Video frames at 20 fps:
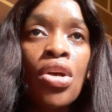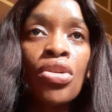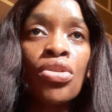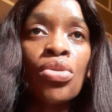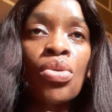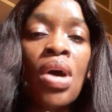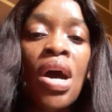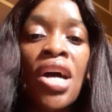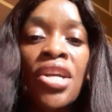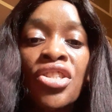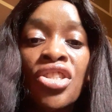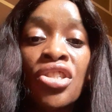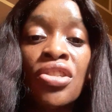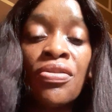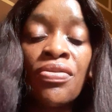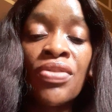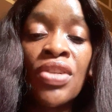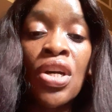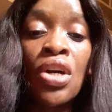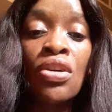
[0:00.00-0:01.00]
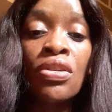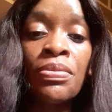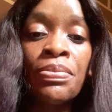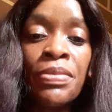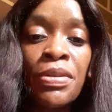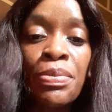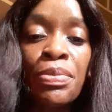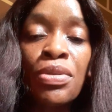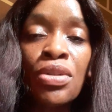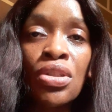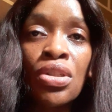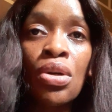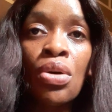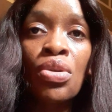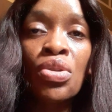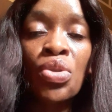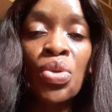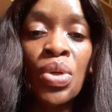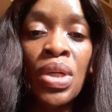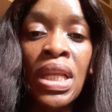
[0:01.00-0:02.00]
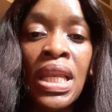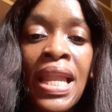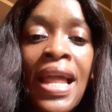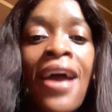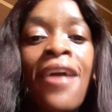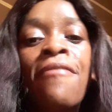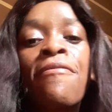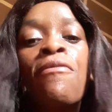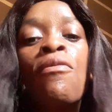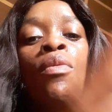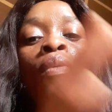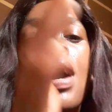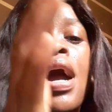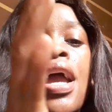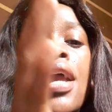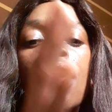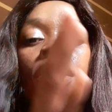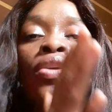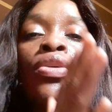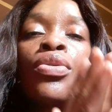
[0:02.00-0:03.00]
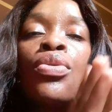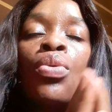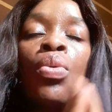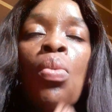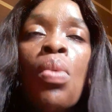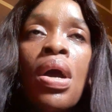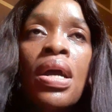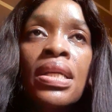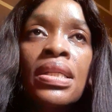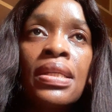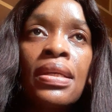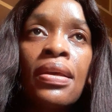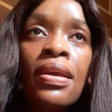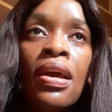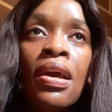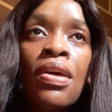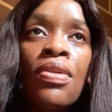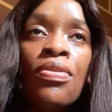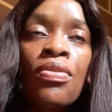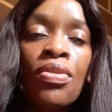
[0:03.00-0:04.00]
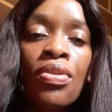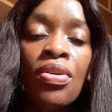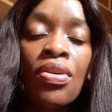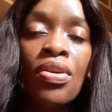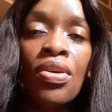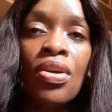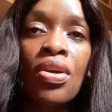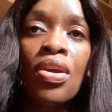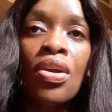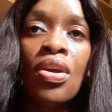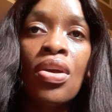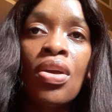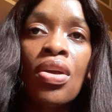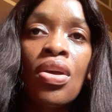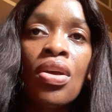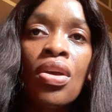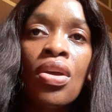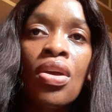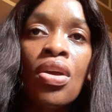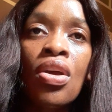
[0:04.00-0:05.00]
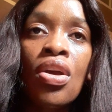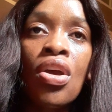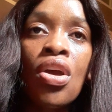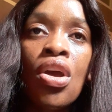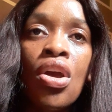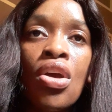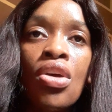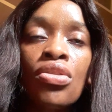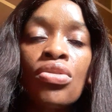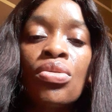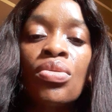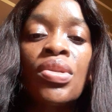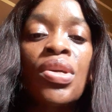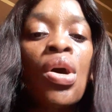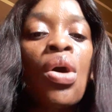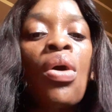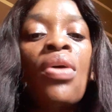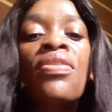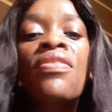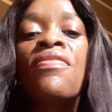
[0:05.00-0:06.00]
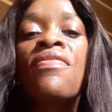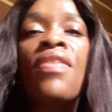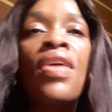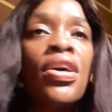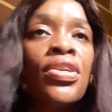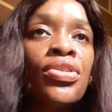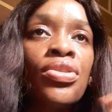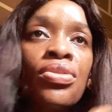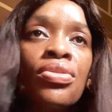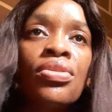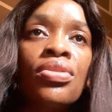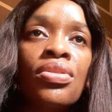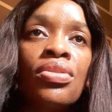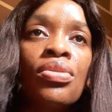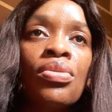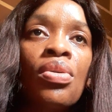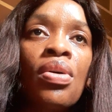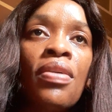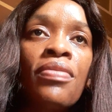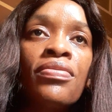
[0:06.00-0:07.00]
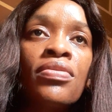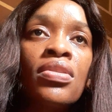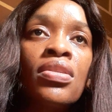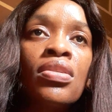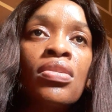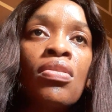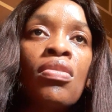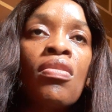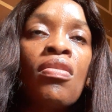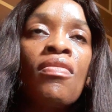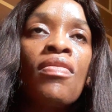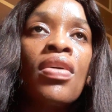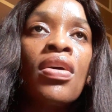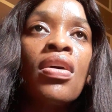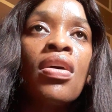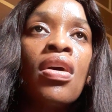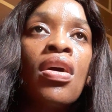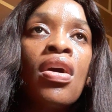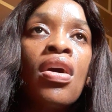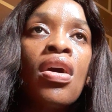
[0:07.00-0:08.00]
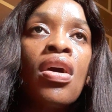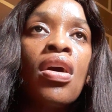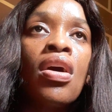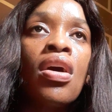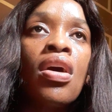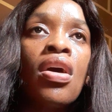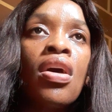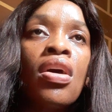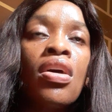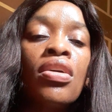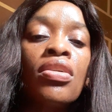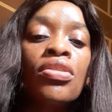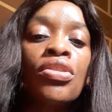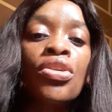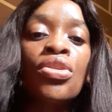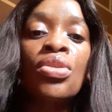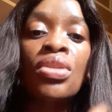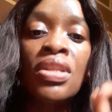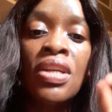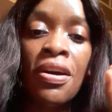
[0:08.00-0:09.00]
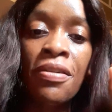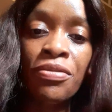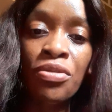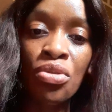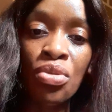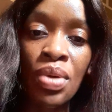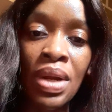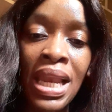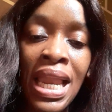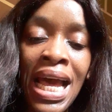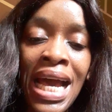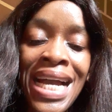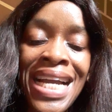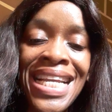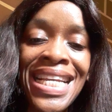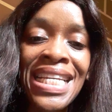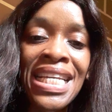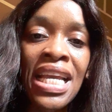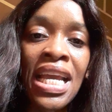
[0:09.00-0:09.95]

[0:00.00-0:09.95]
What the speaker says: to achieve their own purpose also in life while you work together. So there are other virtues you have to discover. You don't have to rely